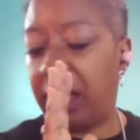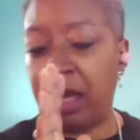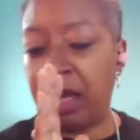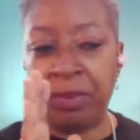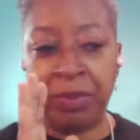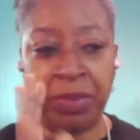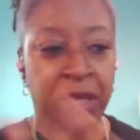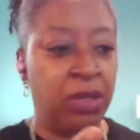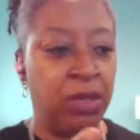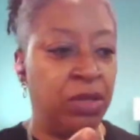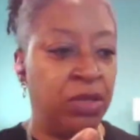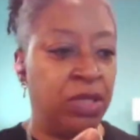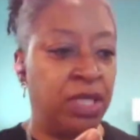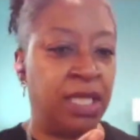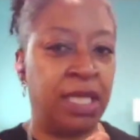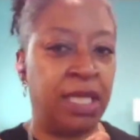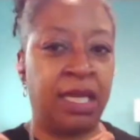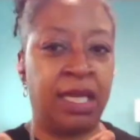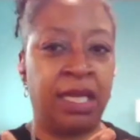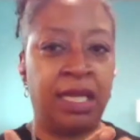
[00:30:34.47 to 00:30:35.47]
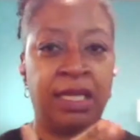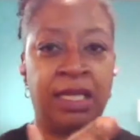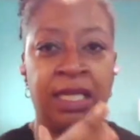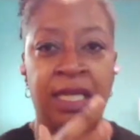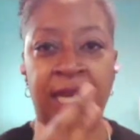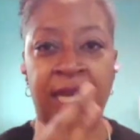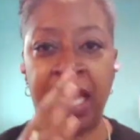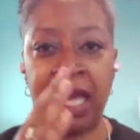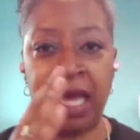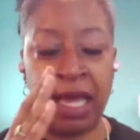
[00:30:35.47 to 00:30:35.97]

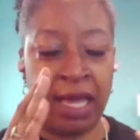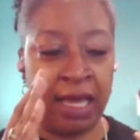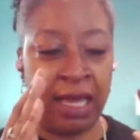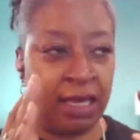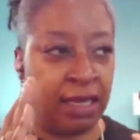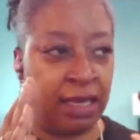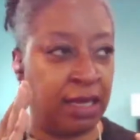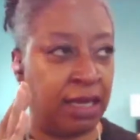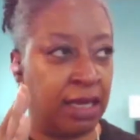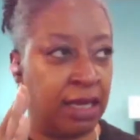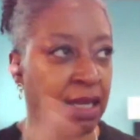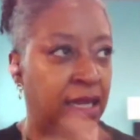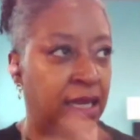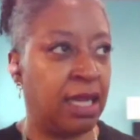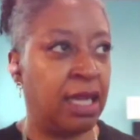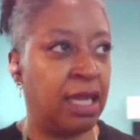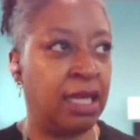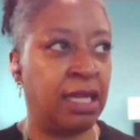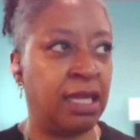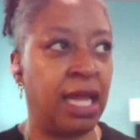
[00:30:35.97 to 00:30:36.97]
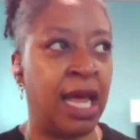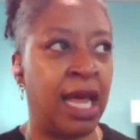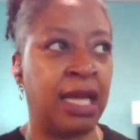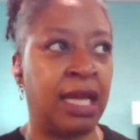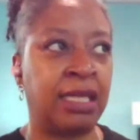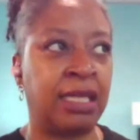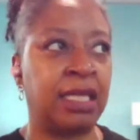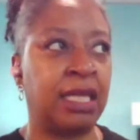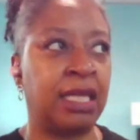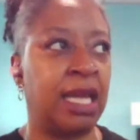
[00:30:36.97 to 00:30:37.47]
abuses and
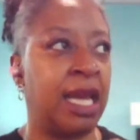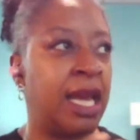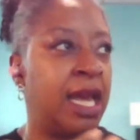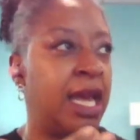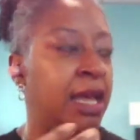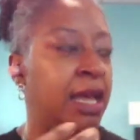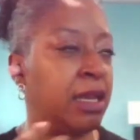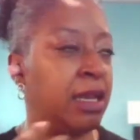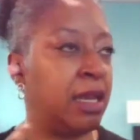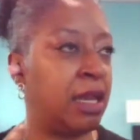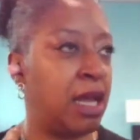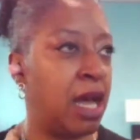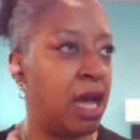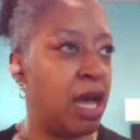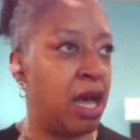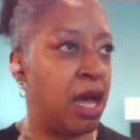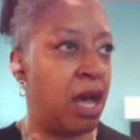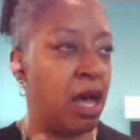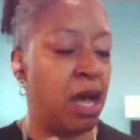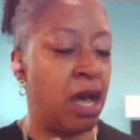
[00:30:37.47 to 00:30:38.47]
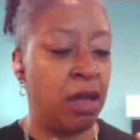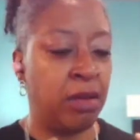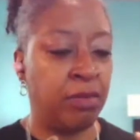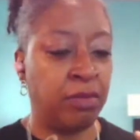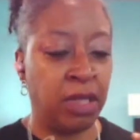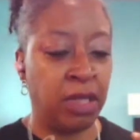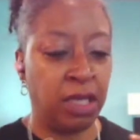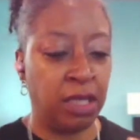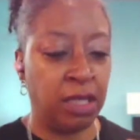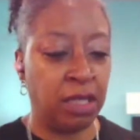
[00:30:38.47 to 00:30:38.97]
neglect and
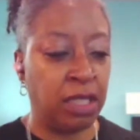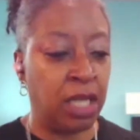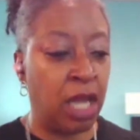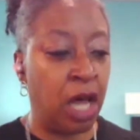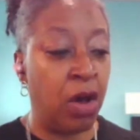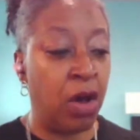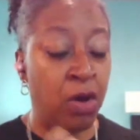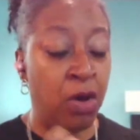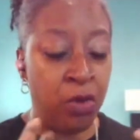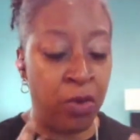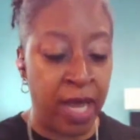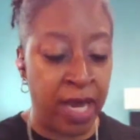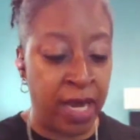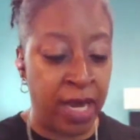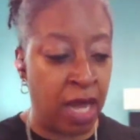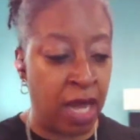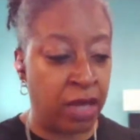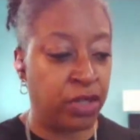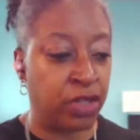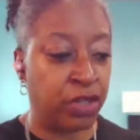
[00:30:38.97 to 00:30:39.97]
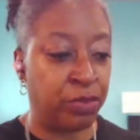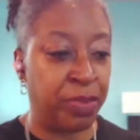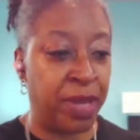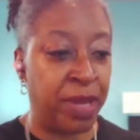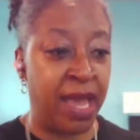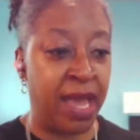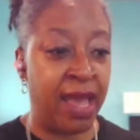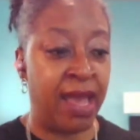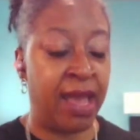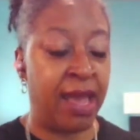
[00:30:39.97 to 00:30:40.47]
low and
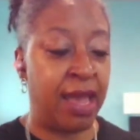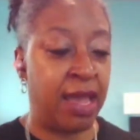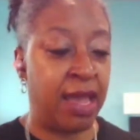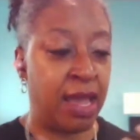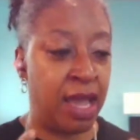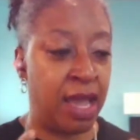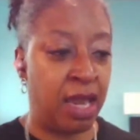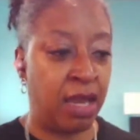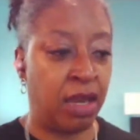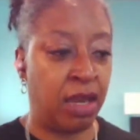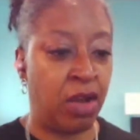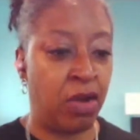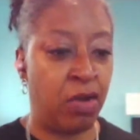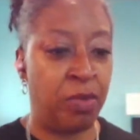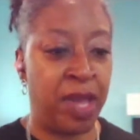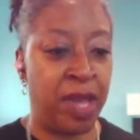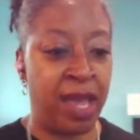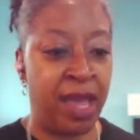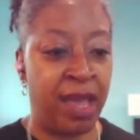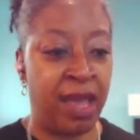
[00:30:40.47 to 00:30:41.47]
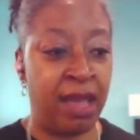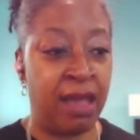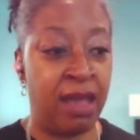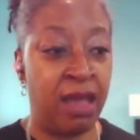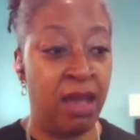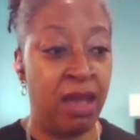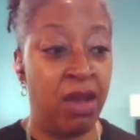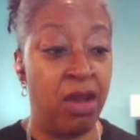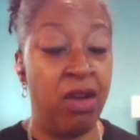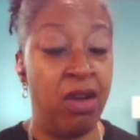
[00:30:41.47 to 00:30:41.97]
underpay and no pay
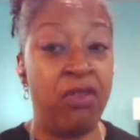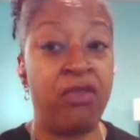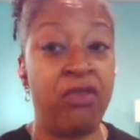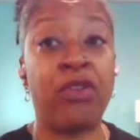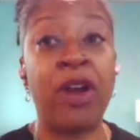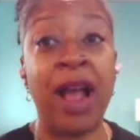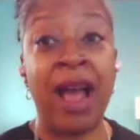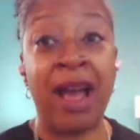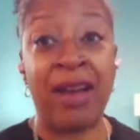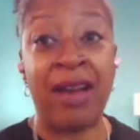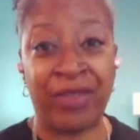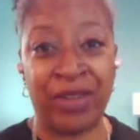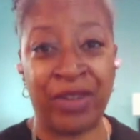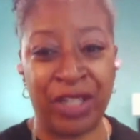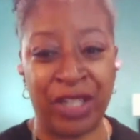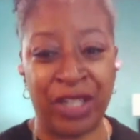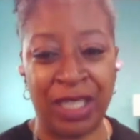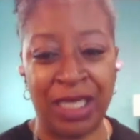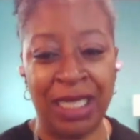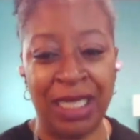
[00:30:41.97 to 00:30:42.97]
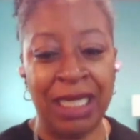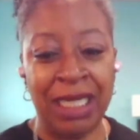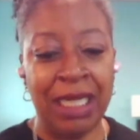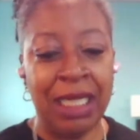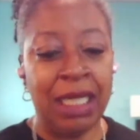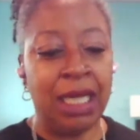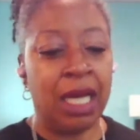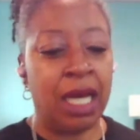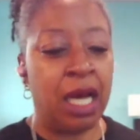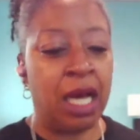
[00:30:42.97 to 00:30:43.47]
forever.
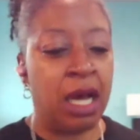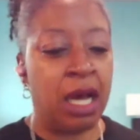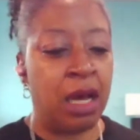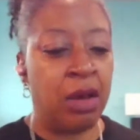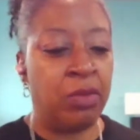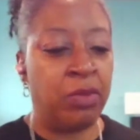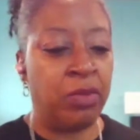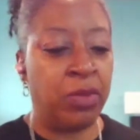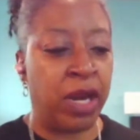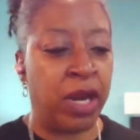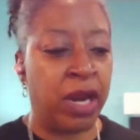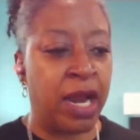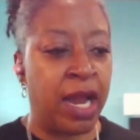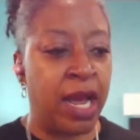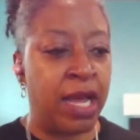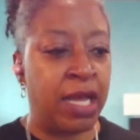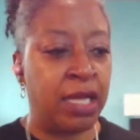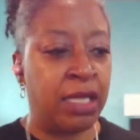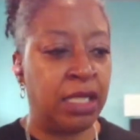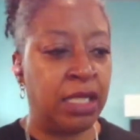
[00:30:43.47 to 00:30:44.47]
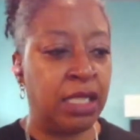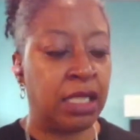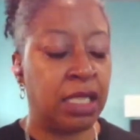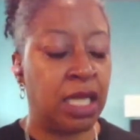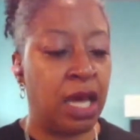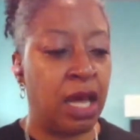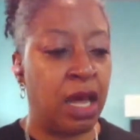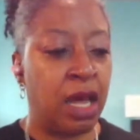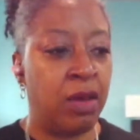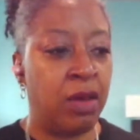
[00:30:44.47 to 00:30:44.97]
Whereas
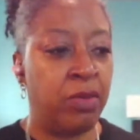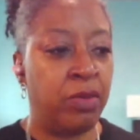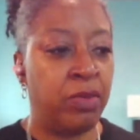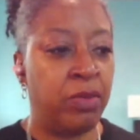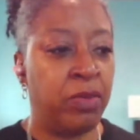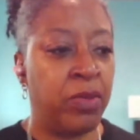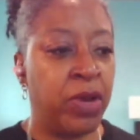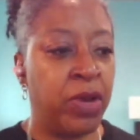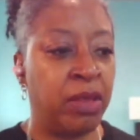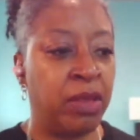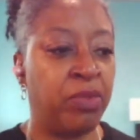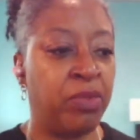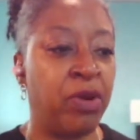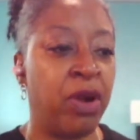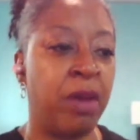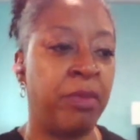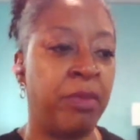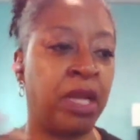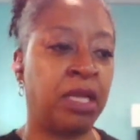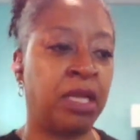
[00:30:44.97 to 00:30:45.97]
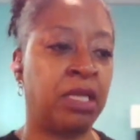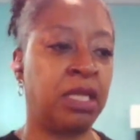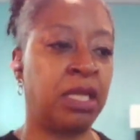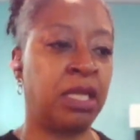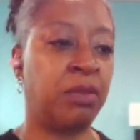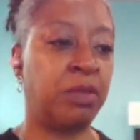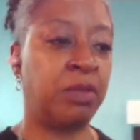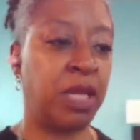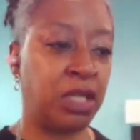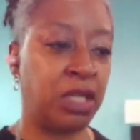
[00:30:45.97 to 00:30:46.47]
when the prominence
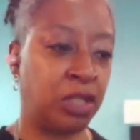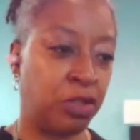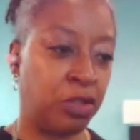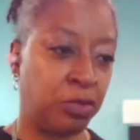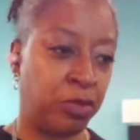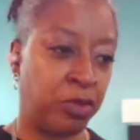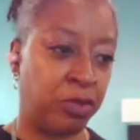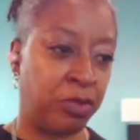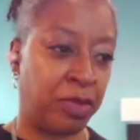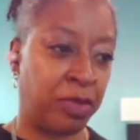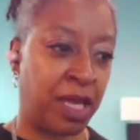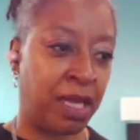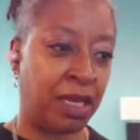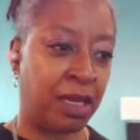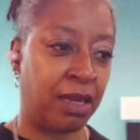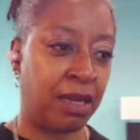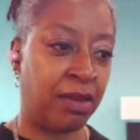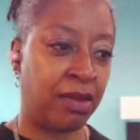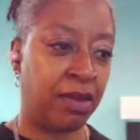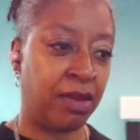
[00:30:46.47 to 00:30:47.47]
of the Me Too movement,